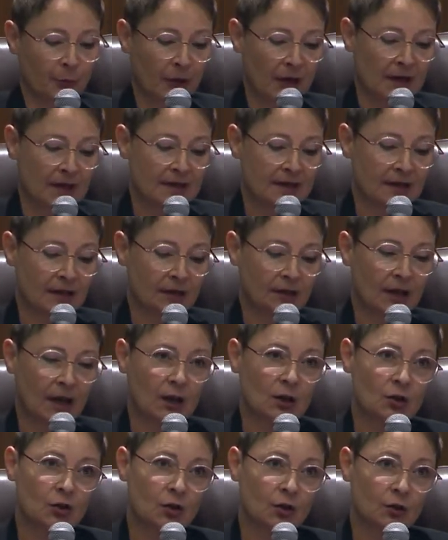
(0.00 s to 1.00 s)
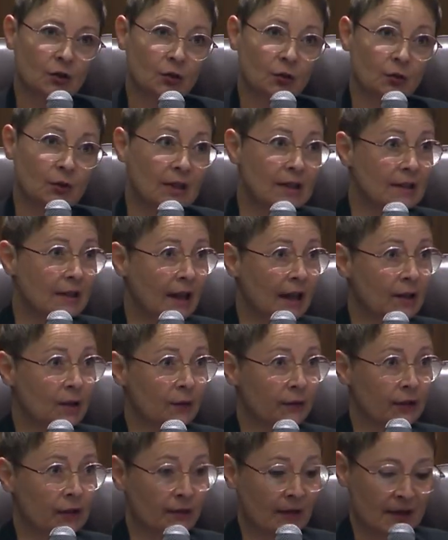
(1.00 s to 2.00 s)
brings the attention to this kind
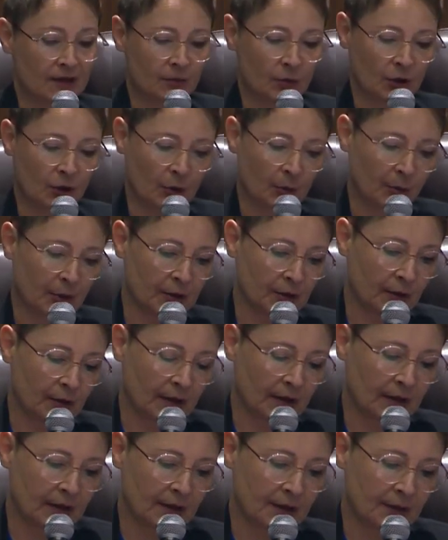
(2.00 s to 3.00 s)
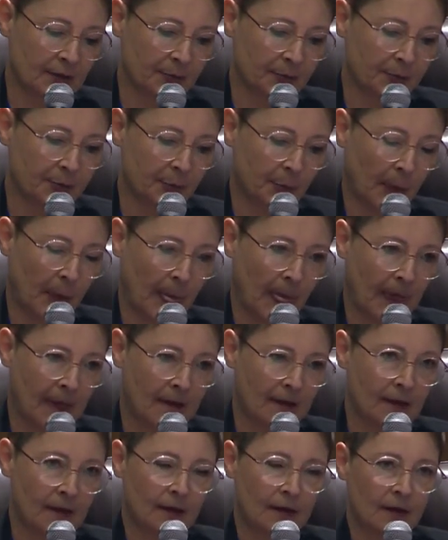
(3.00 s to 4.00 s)
of investment opportunities.
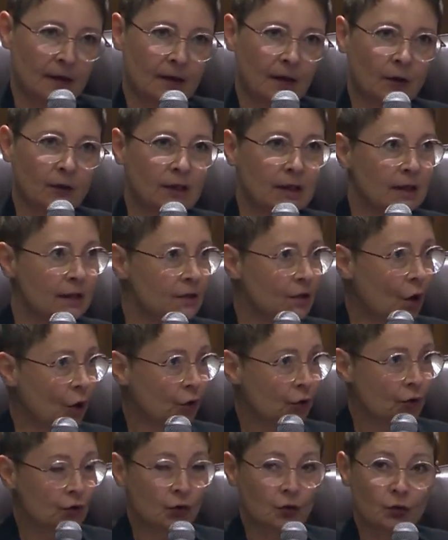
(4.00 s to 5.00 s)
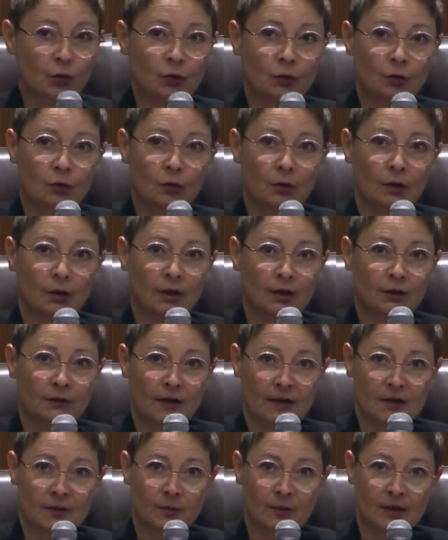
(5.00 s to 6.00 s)
Now, these are two
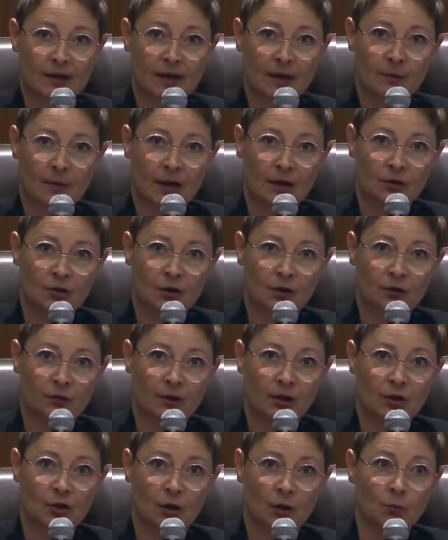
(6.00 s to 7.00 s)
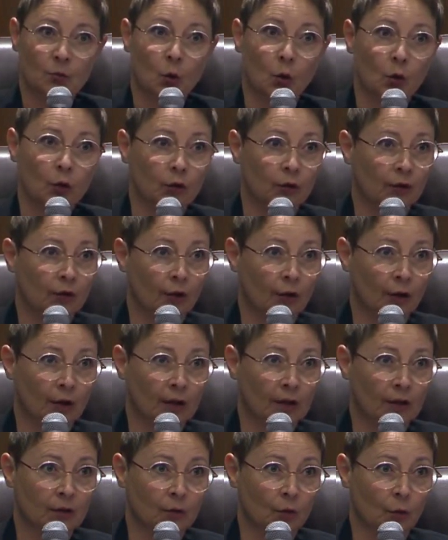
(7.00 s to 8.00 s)
investments I mentioned which are more
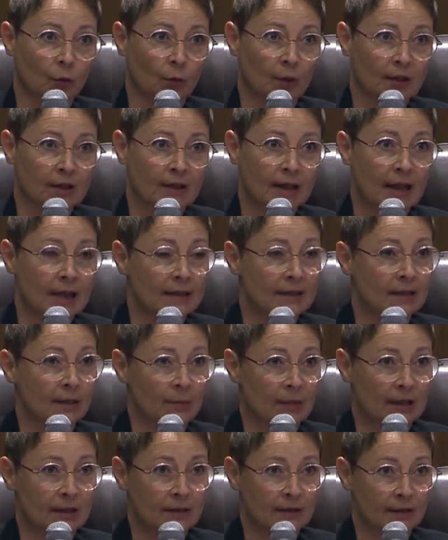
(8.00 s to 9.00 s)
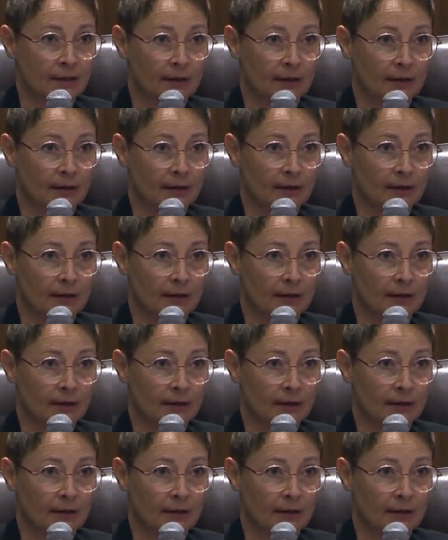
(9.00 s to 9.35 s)
targeted towards SMEs.